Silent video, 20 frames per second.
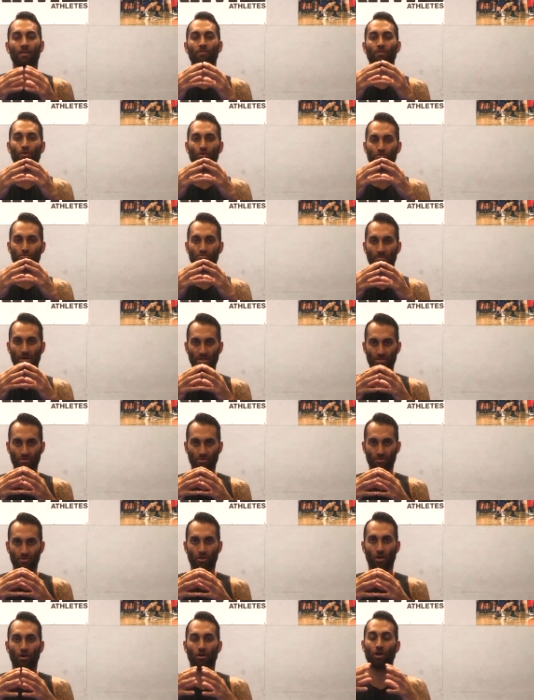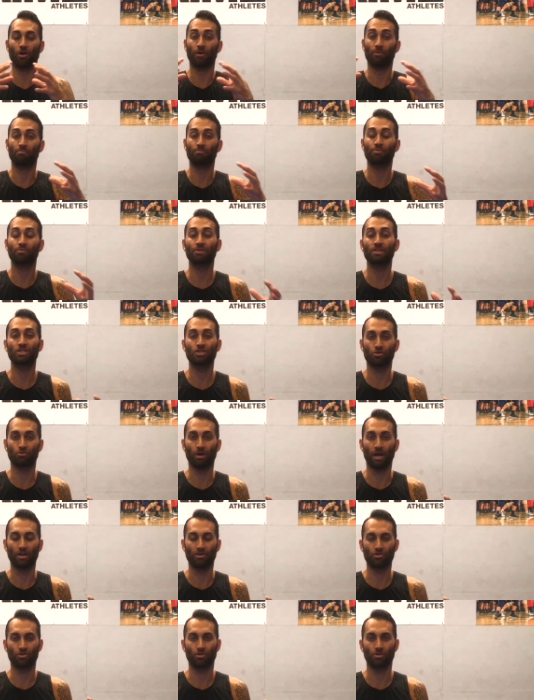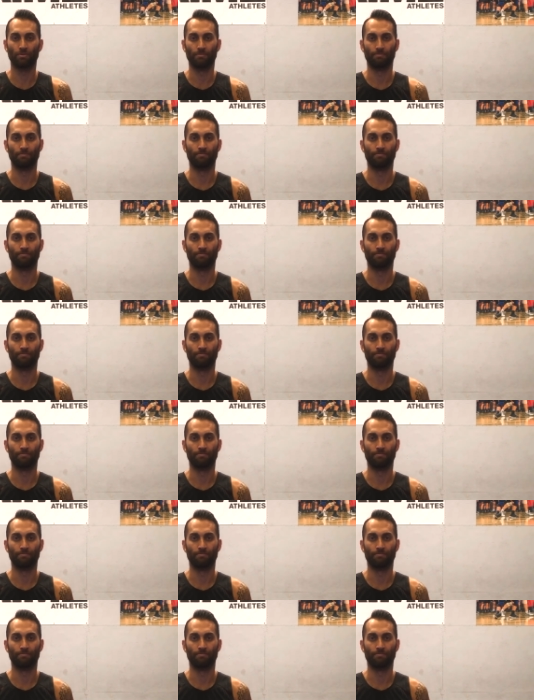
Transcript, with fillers: those muscles are on a pre-stretch.